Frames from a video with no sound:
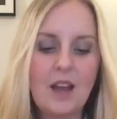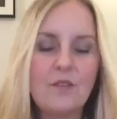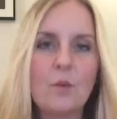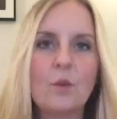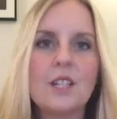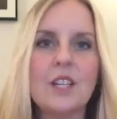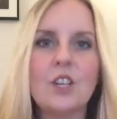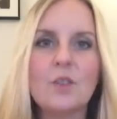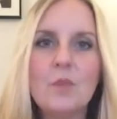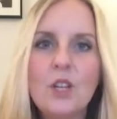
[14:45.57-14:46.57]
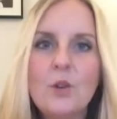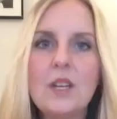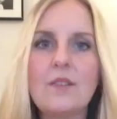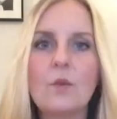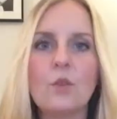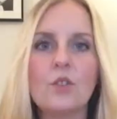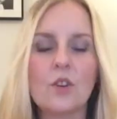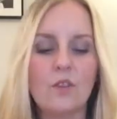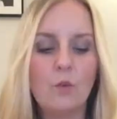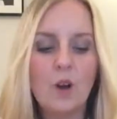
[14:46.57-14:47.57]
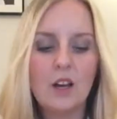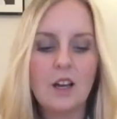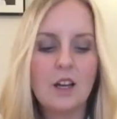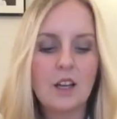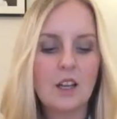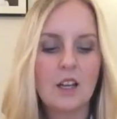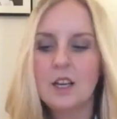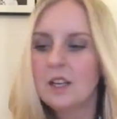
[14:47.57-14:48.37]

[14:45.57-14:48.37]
everyone's in a good mood, everyone's off work,